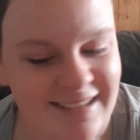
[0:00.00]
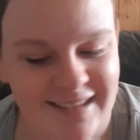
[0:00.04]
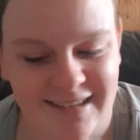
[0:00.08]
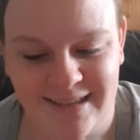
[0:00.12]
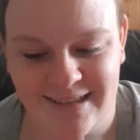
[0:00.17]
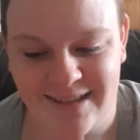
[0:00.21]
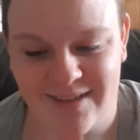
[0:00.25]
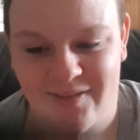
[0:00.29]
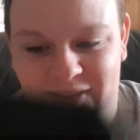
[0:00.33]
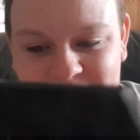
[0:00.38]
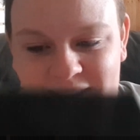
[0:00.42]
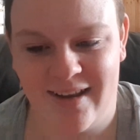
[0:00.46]
because
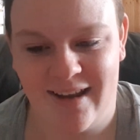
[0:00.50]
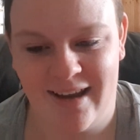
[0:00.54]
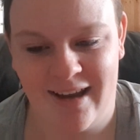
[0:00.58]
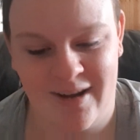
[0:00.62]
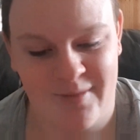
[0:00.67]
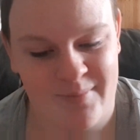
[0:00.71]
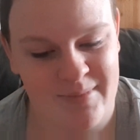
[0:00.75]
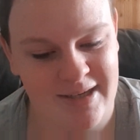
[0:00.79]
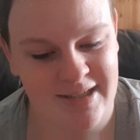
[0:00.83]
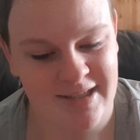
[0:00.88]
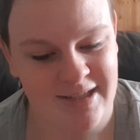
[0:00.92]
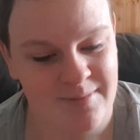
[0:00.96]
of how
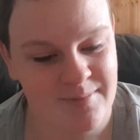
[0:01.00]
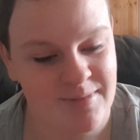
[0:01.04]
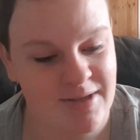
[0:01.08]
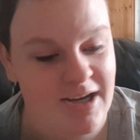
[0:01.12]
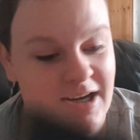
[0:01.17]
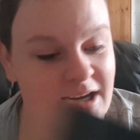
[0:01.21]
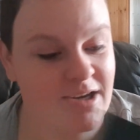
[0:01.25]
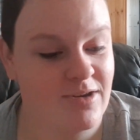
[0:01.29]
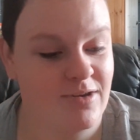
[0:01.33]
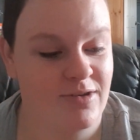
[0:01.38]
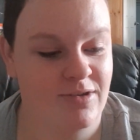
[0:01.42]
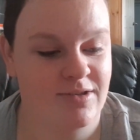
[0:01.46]
many times I
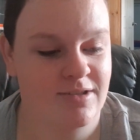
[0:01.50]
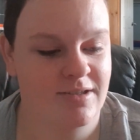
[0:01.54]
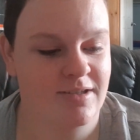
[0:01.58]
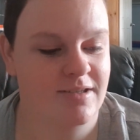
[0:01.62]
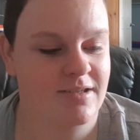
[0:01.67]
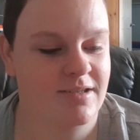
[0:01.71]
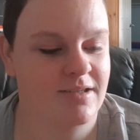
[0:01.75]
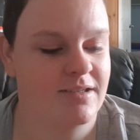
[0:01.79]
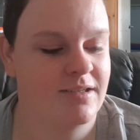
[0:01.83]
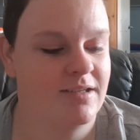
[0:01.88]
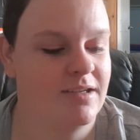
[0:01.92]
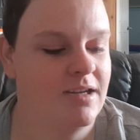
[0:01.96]
use it.